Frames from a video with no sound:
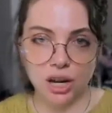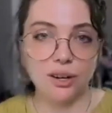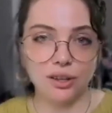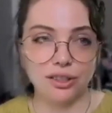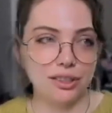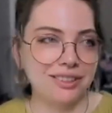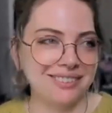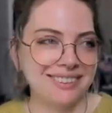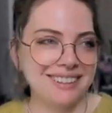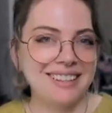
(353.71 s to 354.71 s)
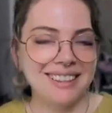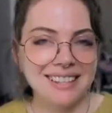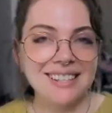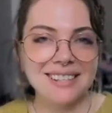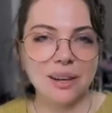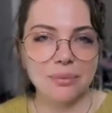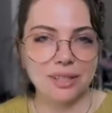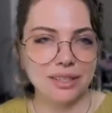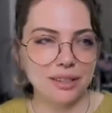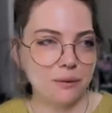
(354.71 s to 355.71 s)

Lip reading: on you. This is up to you.